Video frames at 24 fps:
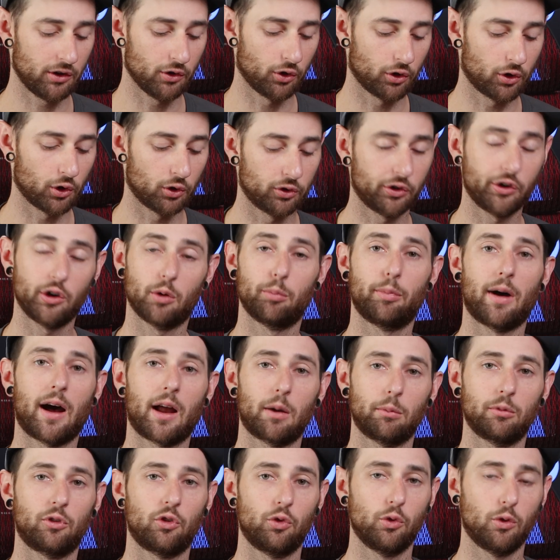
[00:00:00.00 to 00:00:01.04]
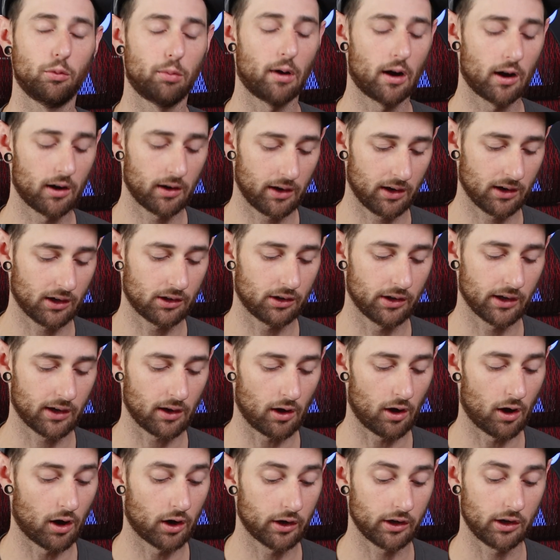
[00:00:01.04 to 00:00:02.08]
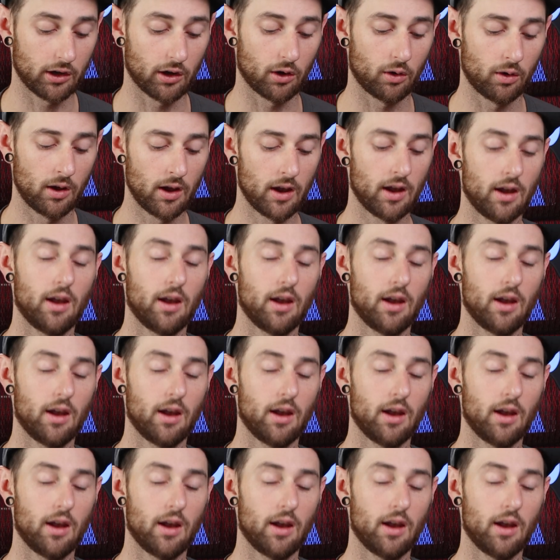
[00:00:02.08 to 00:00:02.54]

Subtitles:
you'll go to your bottom toolbar and click audio,